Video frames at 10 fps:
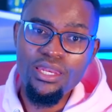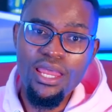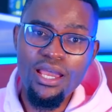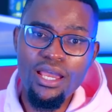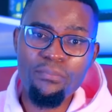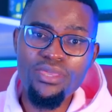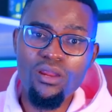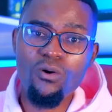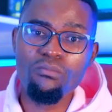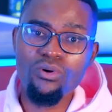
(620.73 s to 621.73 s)
Na
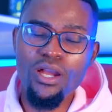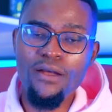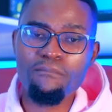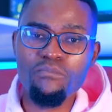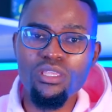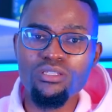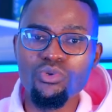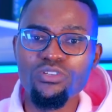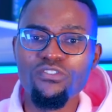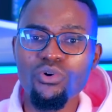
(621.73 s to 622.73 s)
pia nakumbuka
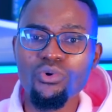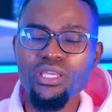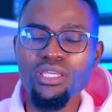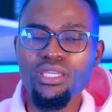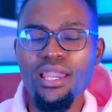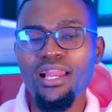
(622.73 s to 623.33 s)
tulivorudi na